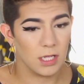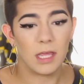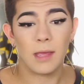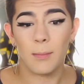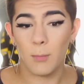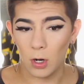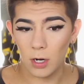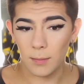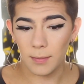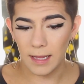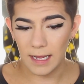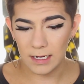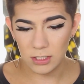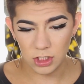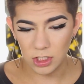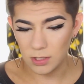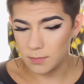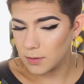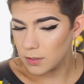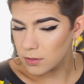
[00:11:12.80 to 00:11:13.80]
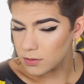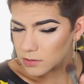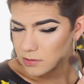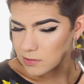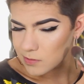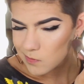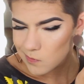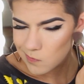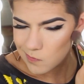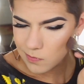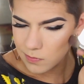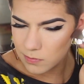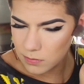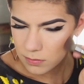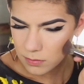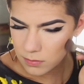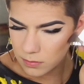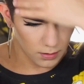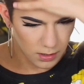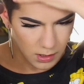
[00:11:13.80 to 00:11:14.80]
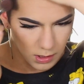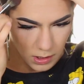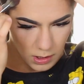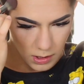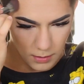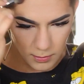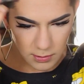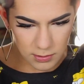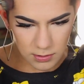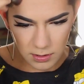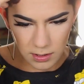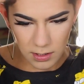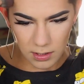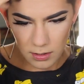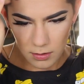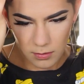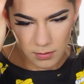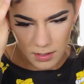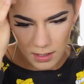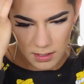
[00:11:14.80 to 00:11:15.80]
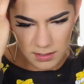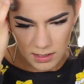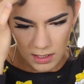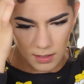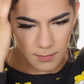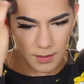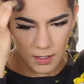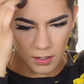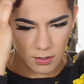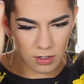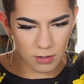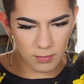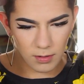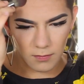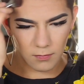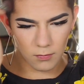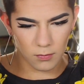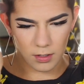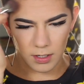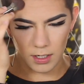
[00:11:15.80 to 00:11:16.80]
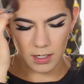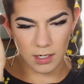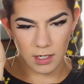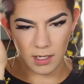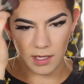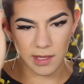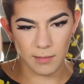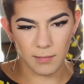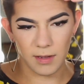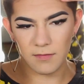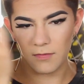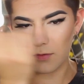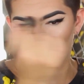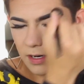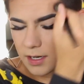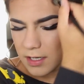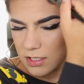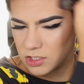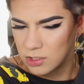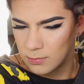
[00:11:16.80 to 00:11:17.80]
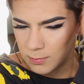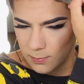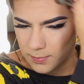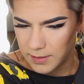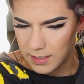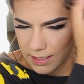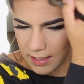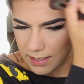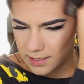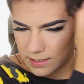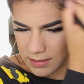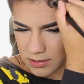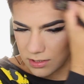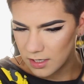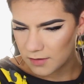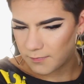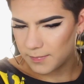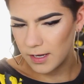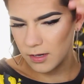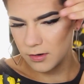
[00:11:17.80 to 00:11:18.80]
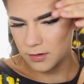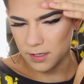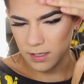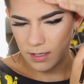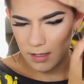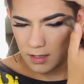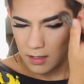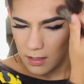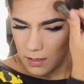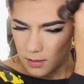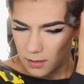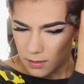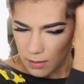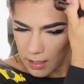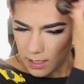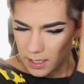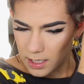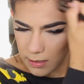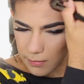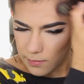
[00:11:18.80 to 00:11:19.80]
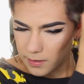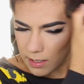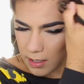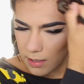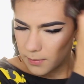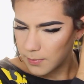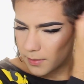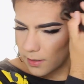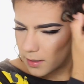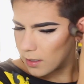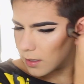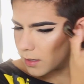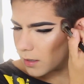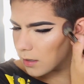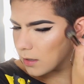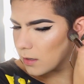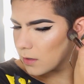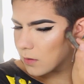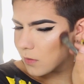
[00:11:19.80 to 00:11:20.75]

Kimura Black cheekbones. I'm also gonna go with that same powder on my forehead. Not that my forehead is super big, it needs a lot of powdering anyway, but